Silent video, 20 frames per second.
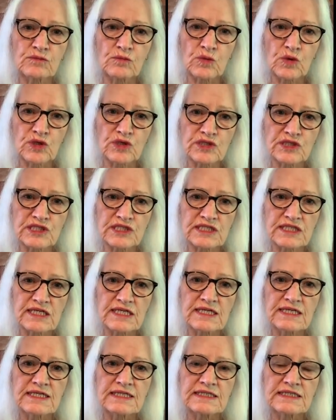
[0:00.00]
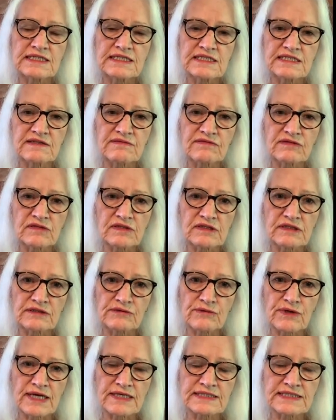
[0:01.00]
the worst civil
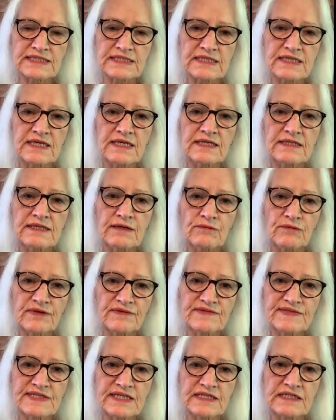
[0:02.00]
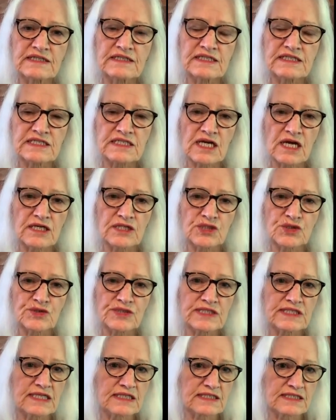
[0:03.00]
unrest that we've seen in this
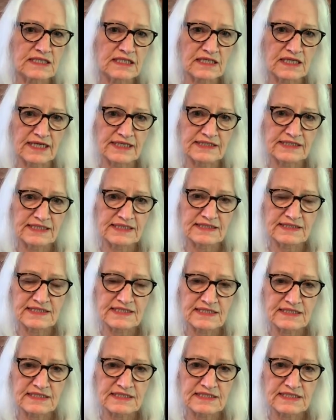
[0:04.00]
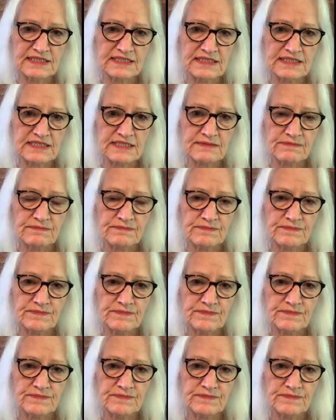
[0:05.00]
country since the 1960s.